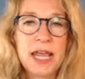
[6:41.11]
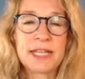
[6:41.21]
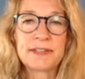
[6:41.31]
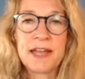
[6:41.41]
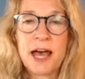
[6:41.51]

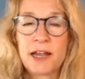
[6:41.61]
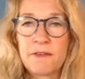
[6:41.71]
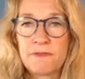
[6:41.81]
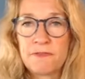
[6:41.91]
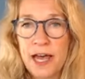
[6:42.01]
It's not
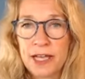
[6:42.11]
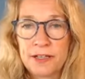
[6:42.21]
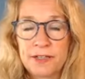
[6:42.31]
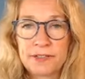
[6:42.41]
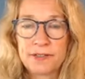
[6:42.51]
a
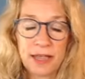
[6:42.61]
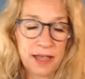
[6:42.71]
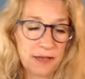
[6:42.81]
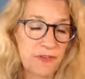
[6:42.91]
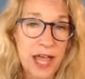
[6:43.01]

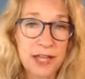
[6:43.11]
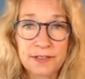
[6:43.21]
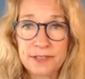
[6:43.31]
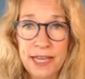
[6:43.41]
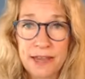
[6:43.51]
file
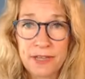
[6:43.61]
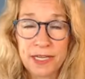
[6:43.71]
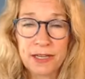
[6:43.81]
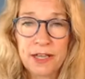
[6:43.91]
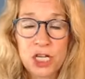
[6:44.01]

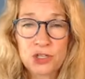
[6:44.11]
saving